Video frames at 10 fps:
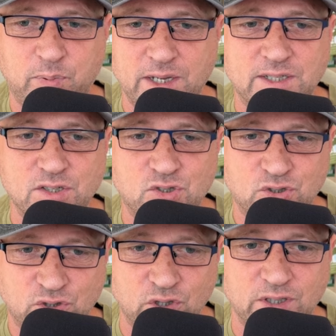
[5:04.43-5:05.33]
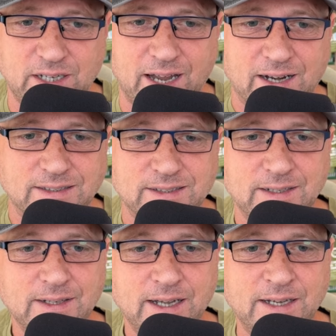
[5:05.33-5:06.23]
place Stuttgart,
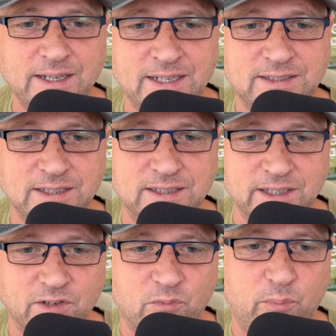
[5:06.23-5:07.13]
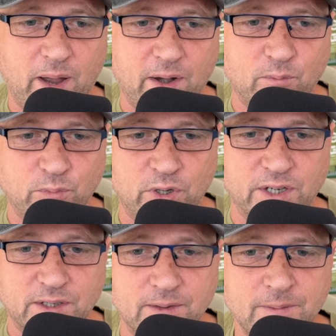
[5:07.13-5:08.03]
and 18 clear of Bayern
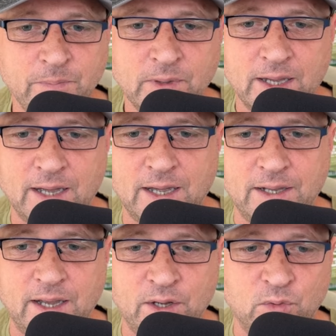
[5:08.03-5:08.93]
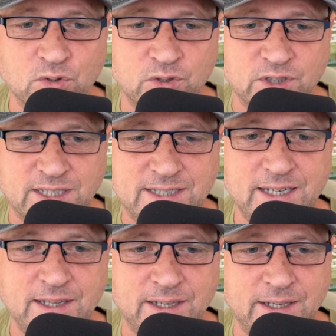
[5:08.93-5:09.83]
Munich. And it goes on to
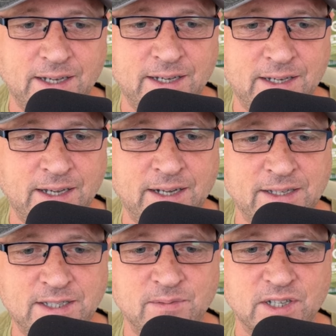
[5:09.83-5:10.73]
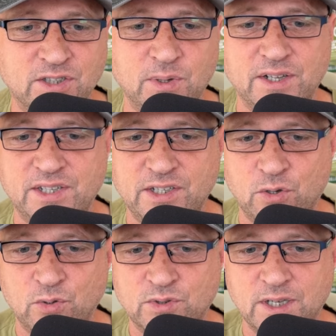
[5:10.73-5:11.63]
say that uh, it seems that the 23 year
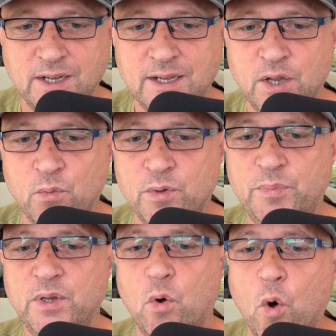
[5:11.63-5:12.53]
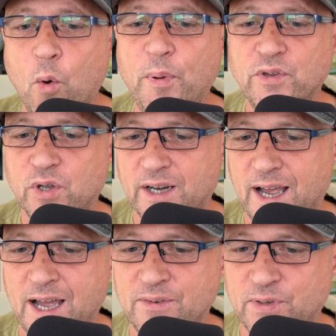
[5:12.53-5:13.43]
old would be open to an
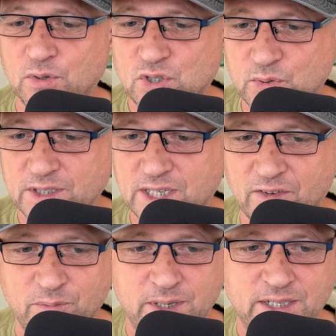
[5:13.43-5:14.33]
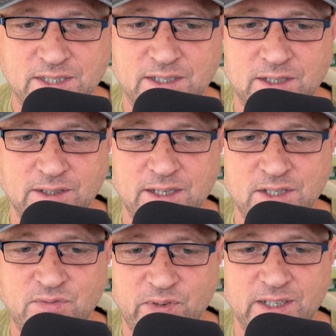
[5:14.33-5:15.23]
Anfield switch, having made his,
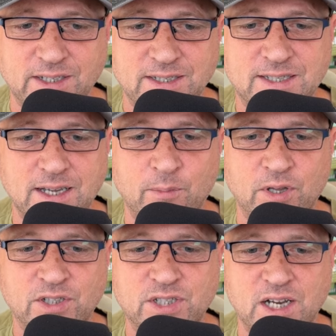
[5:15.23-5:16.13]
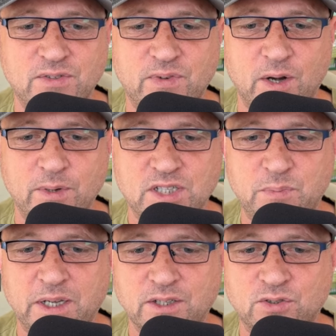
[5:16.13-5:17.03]
his feelings about the transfer when
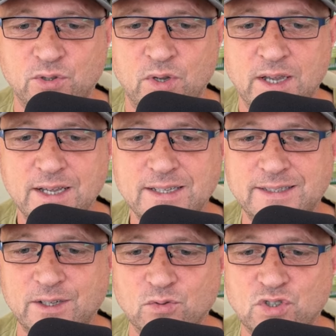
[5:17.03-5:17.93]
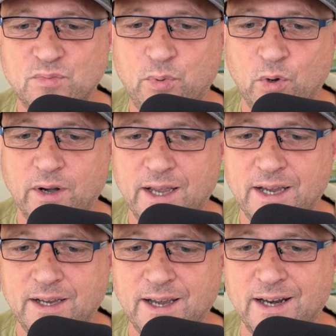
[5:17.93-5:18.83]
speaking to Ziggo Sport
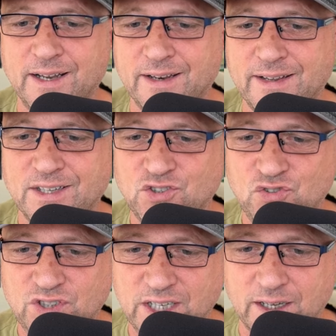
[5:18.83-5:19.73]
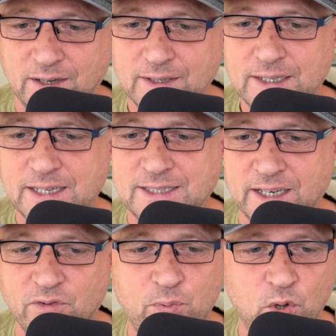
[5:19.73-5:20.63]
earlier this year. He said
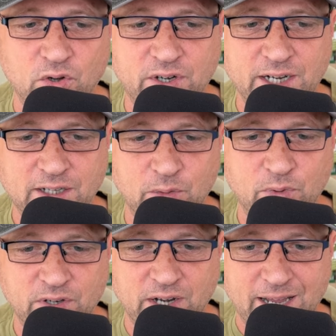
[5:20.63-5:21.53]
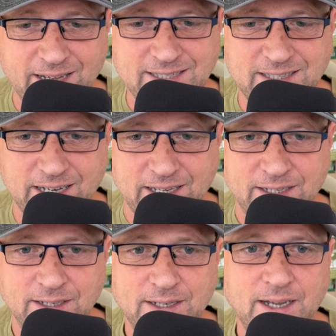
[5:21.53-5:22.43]
Liverpool are a great club with a great
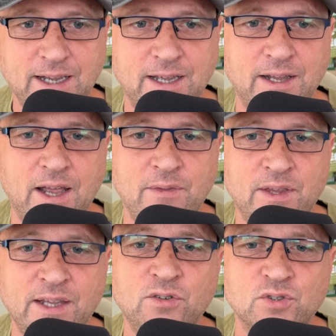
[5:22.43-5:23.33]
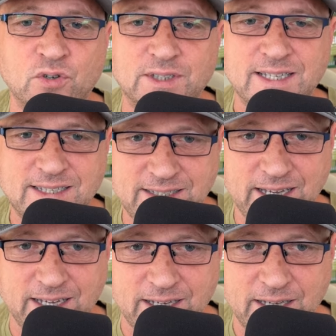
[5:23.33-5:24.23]
history. Uh, it then goes on to
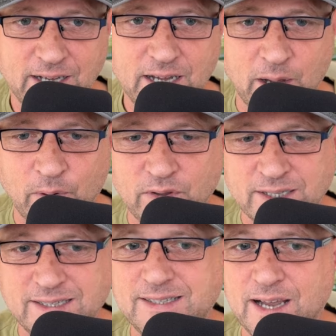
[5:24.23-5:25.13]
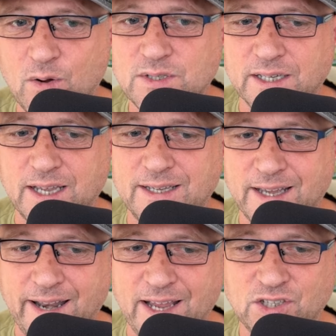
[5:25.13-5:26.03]
say about the Celtic
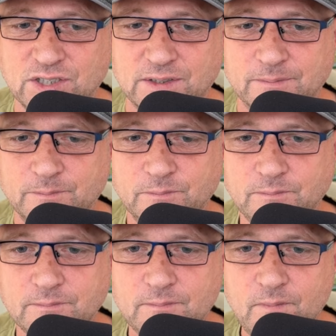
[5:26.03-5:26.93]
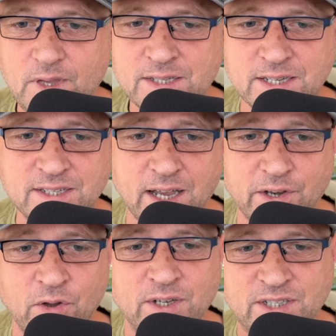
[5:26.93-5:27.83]
connection. He says,
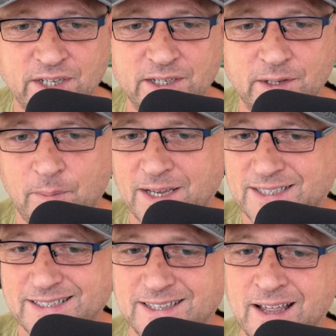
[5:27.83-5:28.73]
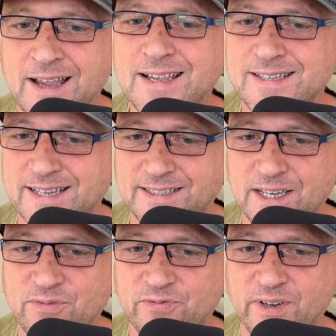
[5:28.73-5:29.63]
starting out his career at Manchester
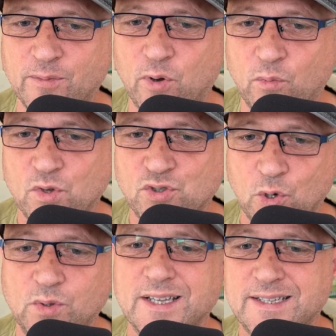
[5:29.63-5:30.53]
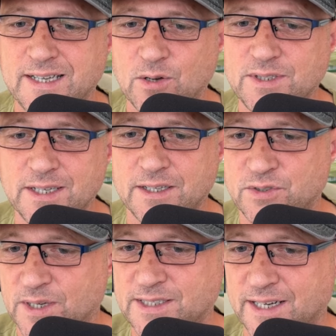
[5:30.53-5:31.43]
City, Frimpong was sold to Celtic in
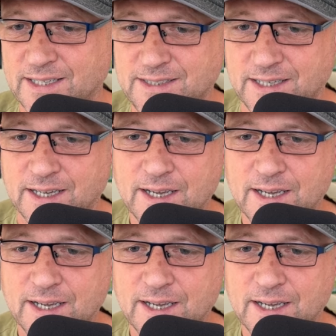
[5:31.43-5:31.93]
2019